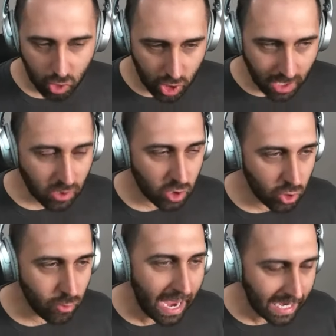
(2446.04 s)
just
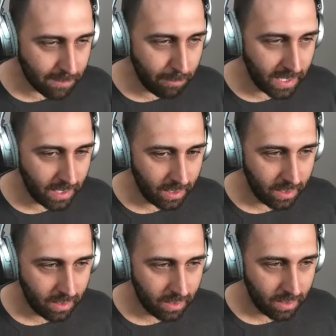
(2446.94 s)
track spending.
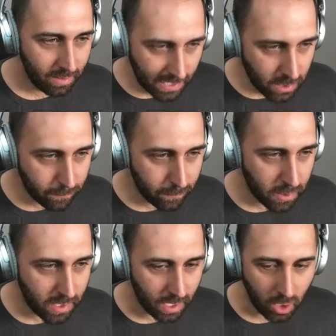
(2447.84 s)
That's your
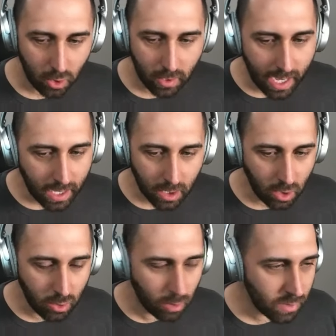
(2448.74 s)
first thing. You
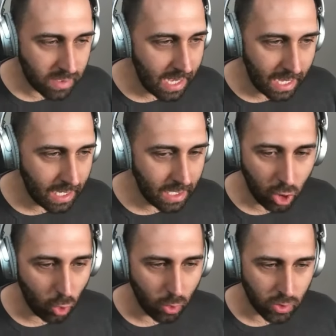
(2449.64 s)
don't set any
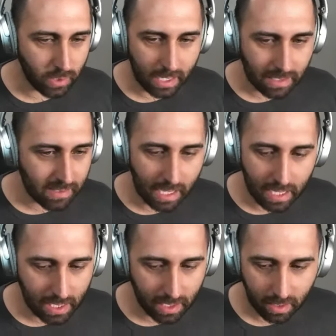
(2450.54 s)
goals. You're not
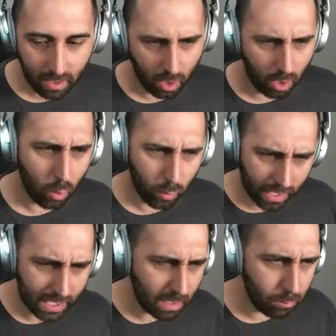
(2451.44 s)
saying, oh, we're
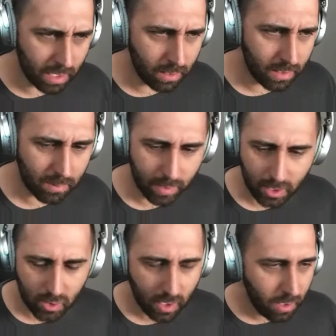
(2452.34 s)
going to keep it under this
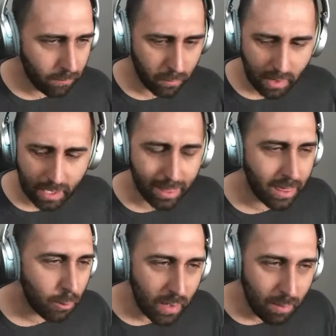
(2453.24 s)
much for like
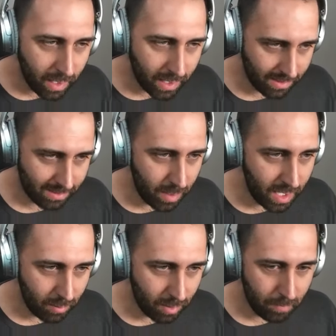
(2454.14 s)
3 months
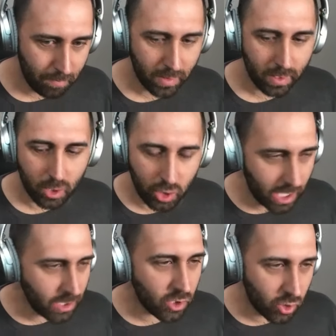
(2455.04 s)
minimum.
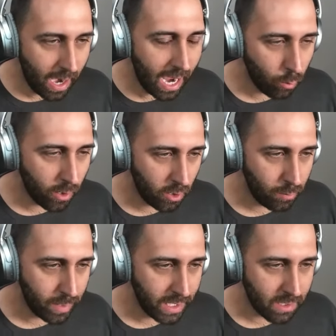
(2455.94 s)
Just track where all
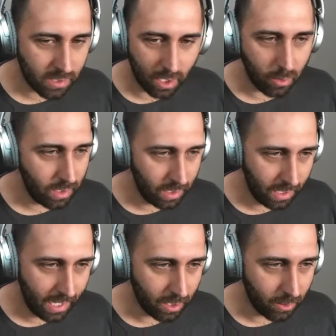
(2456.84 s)
your money is going in
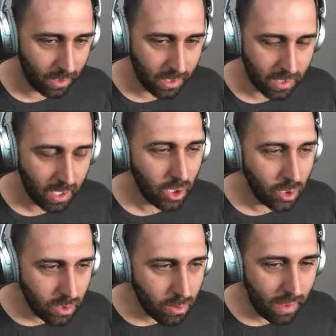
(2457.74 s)
categories.
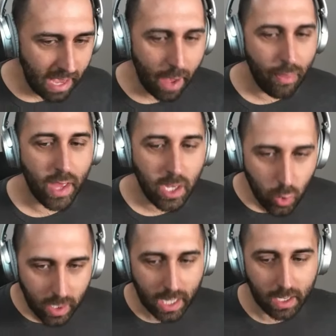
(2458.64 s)
You do that, then
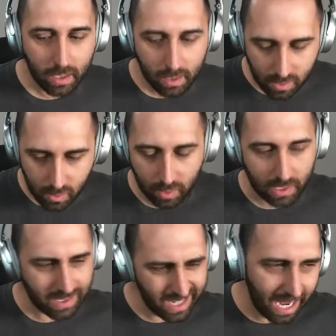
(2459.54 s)
you get sort of,
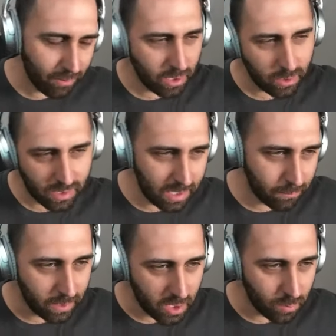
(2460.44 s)
because it average, you know, it's
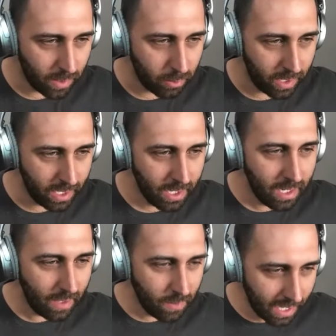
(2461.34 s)
different each month, right?
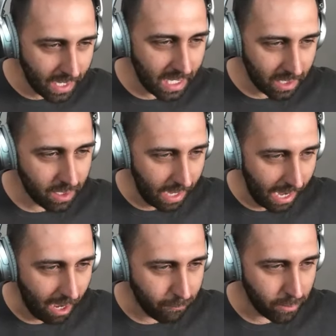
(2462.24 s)
And you kind of get a
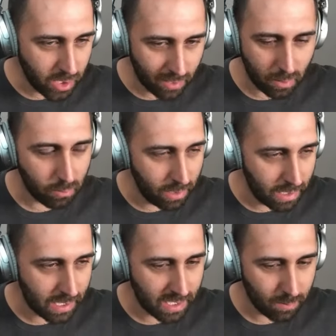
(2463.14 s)
average after 3 to
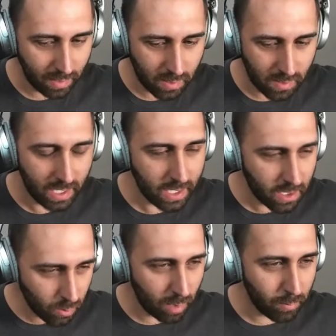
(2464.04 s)
6 months. You said,
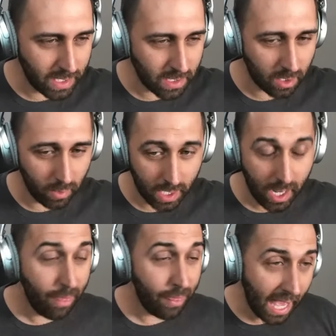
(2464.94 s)
here's where our money is going.
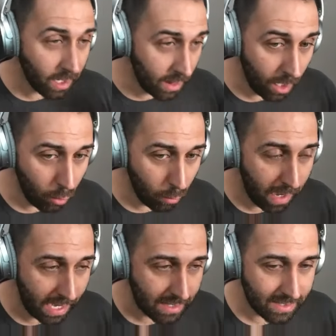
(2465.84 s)
That alone
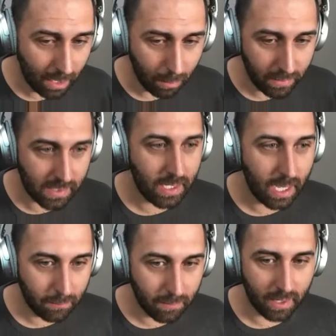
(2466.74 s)
by itself is
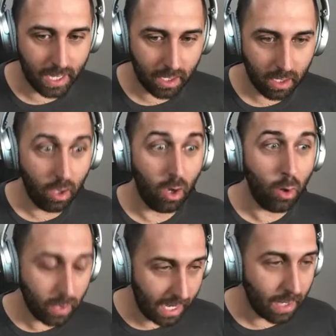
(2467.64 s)
enough to like,
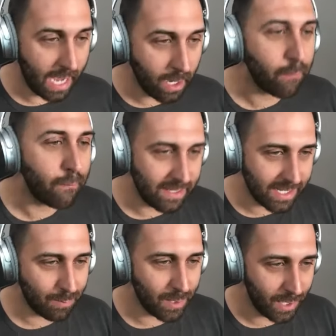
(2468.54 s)
okay, now you're
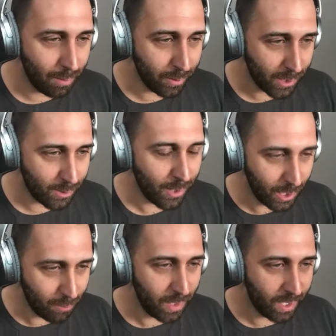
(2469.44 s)
facing up to the numbers, right?
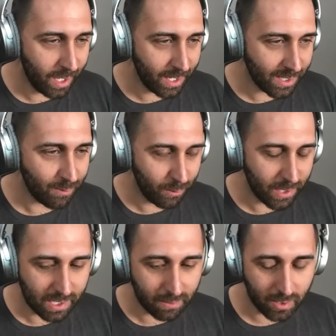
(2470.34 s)
You're being honest with where
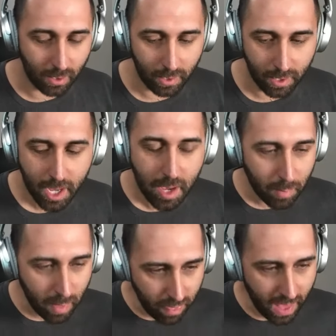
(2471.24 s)
stuff's going.
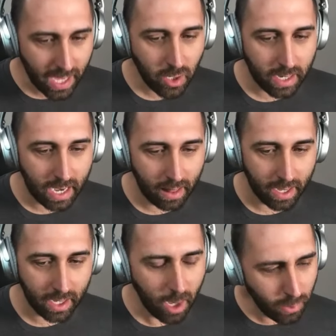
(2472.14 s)
But then you're kind of
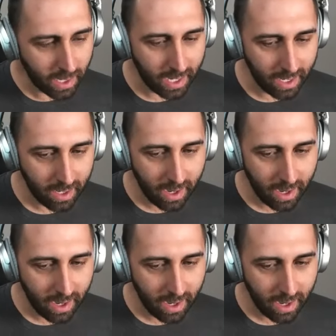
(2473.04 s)
like, okay,